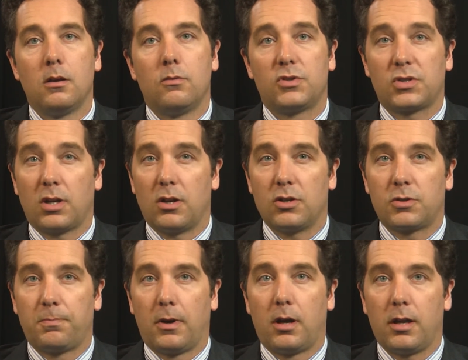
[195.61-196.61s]

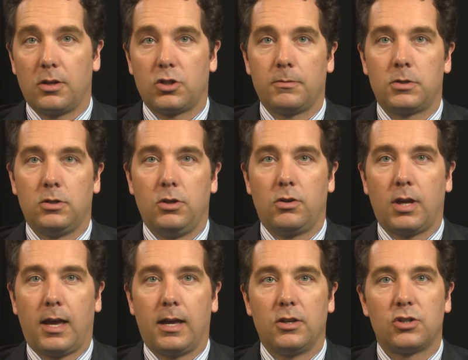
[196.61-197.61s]
Research by Adoption
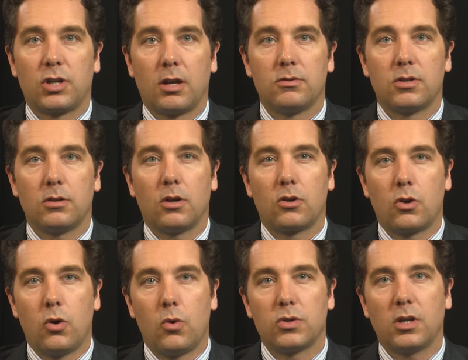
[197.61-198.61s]
UK shows that a
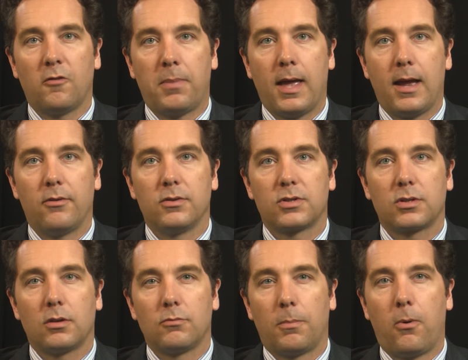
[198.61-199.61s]
quarter of
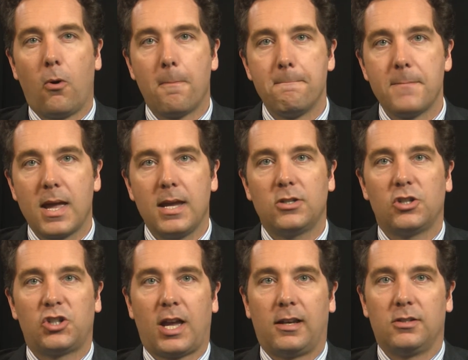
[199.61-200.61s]
parents report major
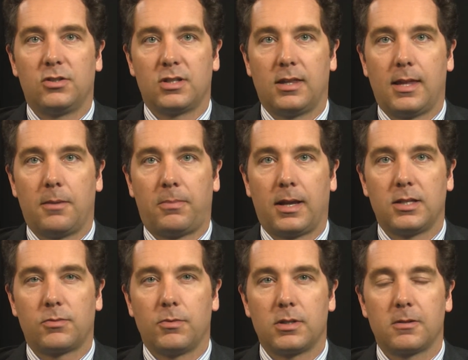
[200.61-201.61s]
challenges in their
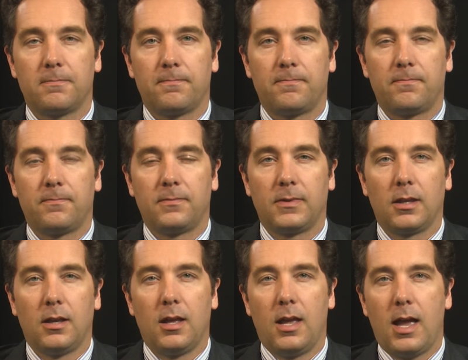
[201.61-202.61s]
placement.
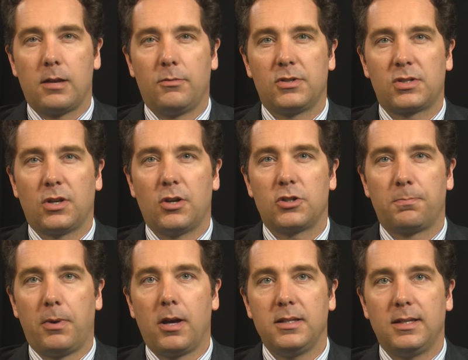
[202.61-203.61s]
And in research
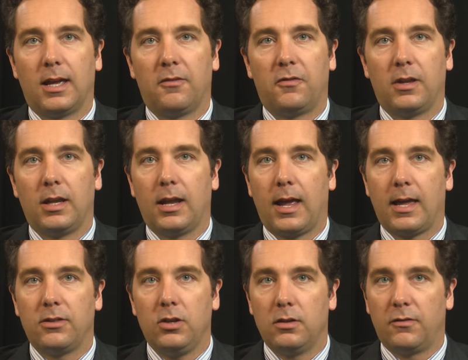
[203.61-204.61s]
by DFE
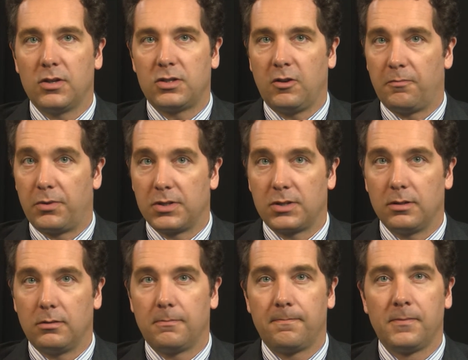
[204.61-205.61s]
and the University of
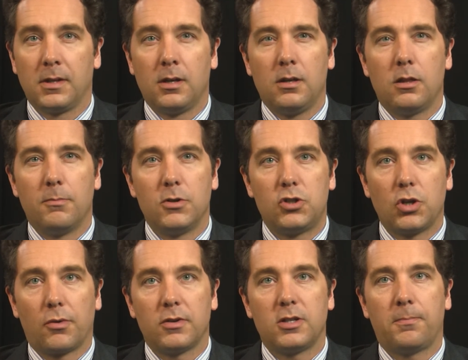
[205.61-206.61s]
Bristol, the
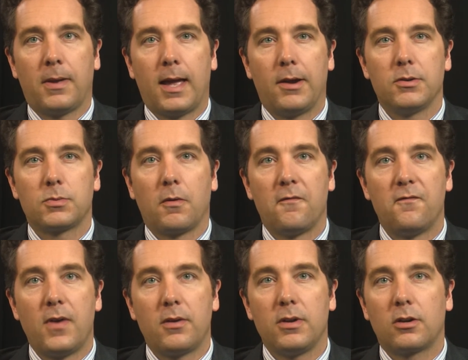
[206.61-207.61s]
majority of parents were
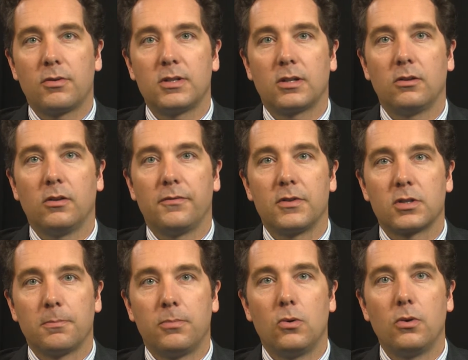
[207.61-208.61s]
very critical of the
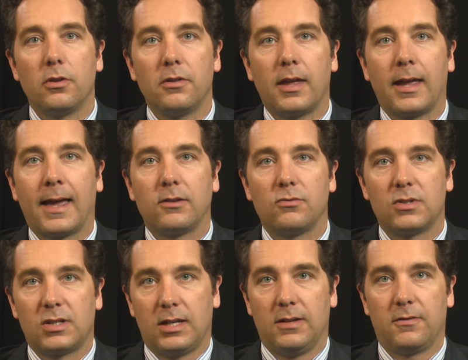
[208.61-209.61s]
support that they had
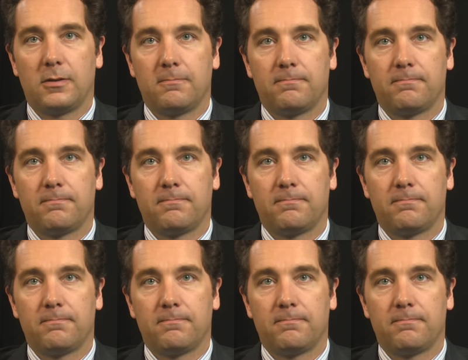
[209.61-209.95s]
received.